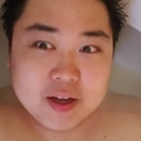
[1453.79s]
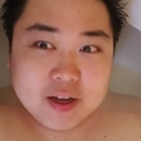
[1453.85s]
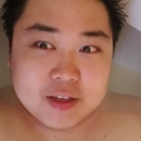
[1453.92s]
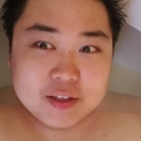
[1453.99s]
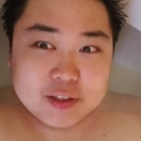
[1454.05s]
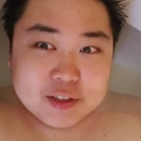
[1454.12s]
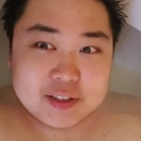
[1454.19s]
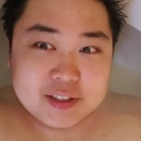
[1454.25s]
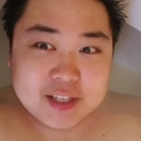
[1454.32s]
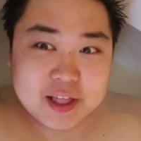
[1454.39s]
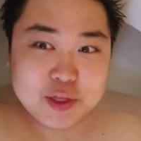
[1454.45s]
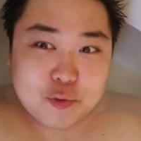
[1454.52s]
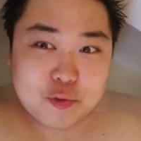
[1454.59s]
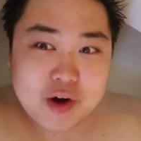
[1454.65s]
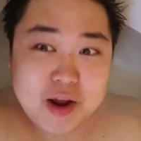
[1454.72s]
just
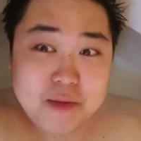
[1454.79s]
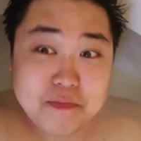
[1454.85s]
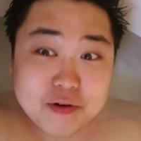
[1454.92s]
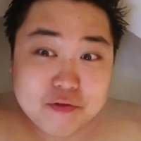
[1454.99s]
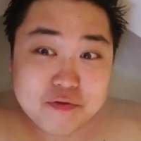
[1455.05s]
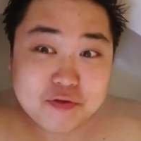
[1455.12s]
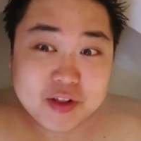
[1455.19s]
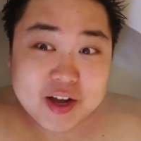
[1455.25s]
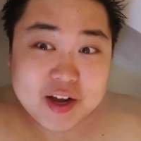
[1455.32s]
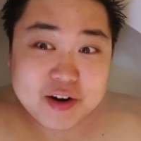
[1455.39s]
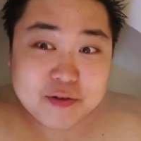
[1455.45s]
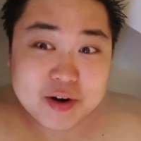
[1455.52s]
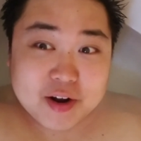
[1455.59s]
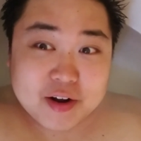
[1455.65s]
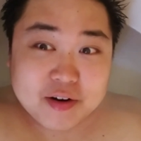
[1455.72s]
send the rapier flying
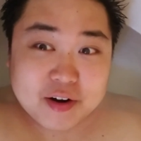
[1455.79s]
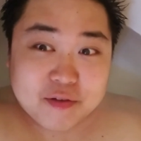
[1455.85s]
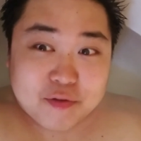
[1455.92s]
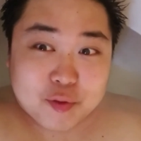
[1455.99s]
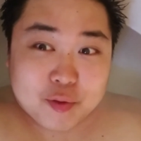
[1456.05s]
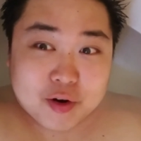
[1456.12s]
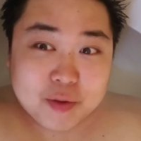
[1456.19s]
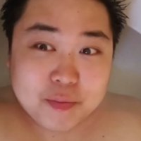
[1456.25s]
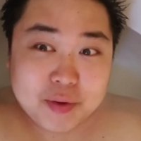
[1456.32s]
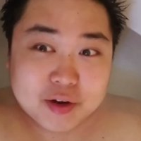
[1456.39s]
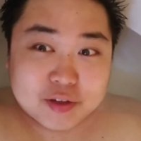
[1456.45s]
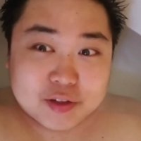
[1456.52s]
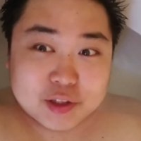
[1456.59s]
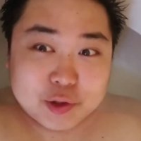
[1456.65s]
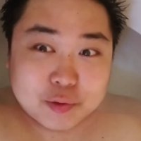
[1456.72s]
around everywhere,
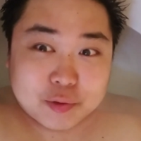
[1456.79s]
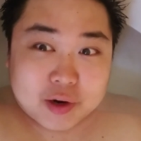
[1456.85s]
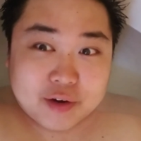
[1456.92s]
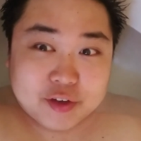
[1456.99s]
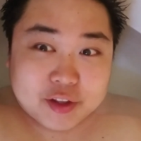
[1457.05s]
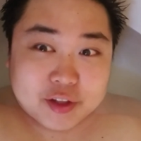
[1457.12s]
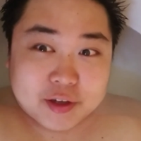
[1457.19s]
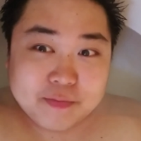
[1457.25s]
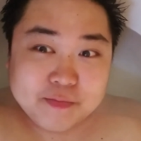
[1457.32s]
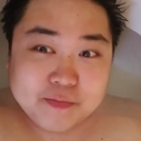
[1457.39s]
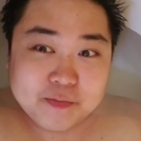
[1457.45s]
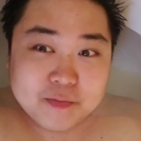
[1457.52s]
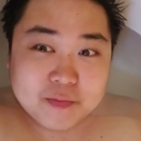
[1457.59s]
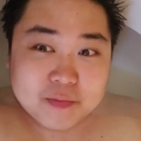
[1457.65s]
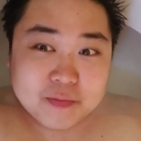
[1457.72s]
piercing through everything.
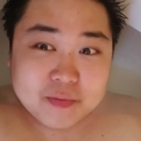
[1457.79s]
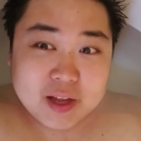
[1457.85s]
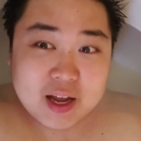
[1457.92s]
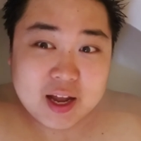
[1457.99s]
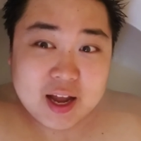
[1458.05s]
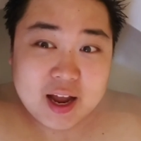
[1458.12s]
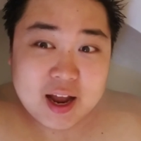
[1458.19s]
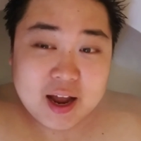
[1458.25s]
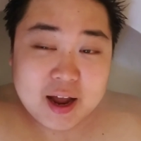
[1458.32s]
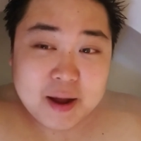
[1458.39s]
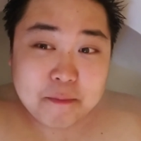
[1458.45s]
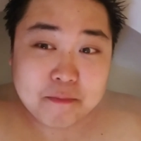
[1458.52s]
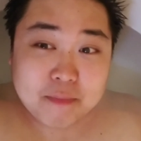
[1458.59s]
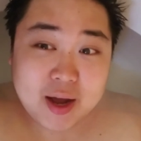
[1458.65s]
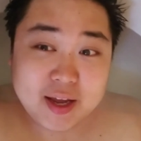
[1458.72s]

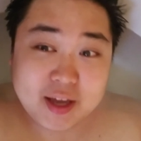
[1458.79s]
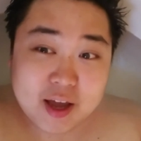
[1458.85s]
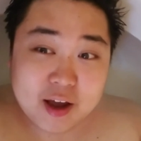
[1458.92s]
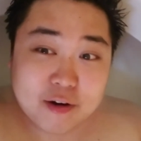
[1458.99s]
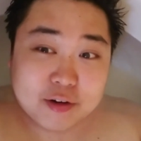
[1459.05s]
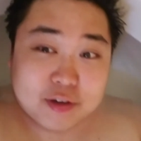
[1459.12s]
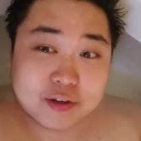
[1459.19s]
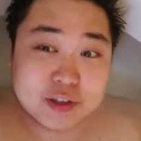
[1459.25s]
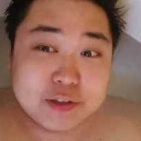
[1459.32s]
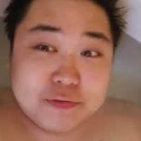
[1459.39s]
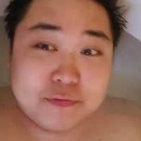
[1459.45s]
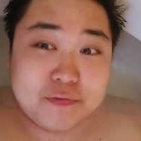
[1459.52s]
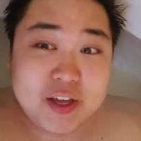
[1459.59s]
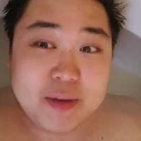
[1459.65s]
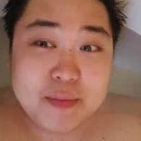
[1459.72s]
My character is
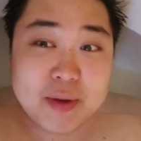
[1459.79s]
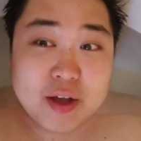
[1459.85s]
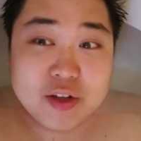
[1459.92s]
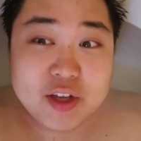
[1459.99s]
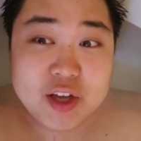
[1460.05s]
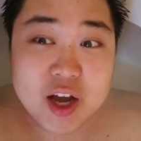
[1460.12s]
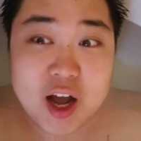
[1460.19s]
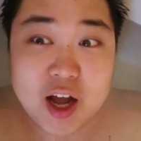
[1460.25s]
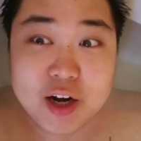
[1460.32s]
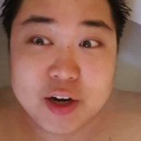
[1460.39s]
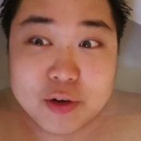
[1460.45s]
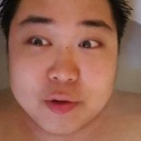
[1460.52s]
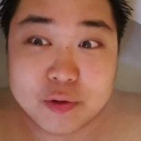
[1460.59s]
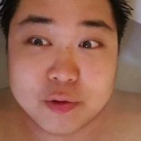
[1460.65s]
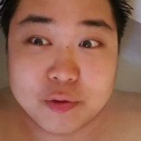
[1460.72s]
female
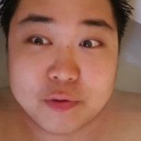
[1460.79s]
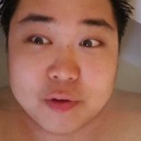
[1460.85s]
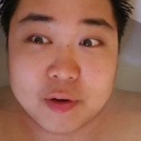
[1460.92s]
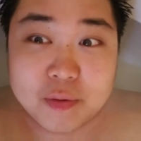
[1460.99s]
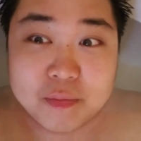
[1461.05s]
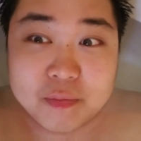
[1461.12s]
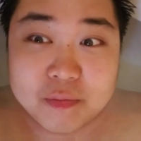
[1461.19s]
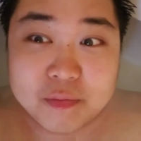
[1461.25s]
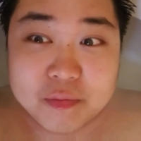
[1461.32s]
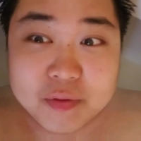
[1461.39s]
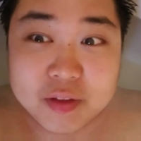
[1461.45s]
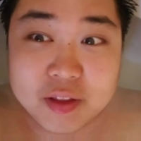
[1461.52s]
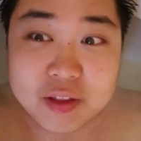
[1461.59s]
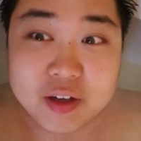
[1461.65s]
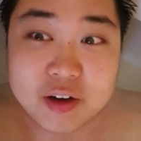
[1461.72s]
Yondu
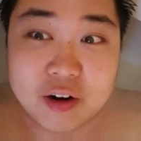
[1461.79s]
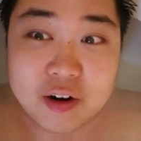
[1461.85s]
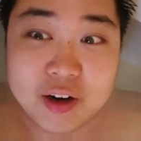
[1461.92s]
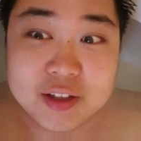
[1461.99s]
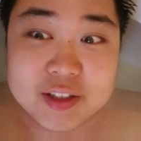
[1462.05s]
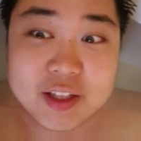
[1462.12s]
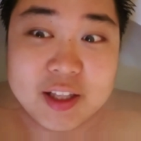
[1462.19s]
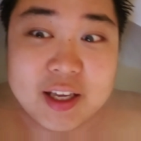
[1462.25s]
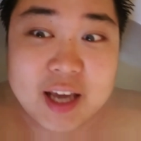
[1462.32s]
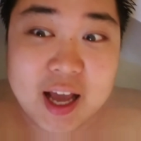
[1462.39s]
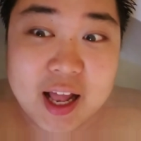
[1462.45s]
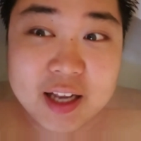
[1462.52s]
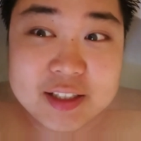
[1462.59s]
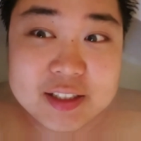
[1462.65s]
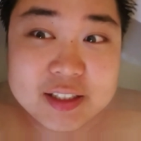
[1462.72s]
from the Guardians of the
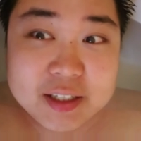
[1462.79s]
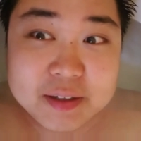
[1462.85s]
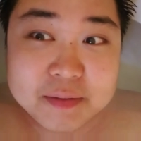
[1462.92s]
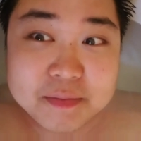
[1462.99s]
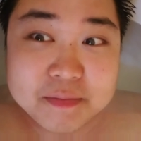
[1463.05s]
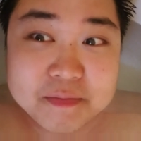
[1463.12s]
Galaxy.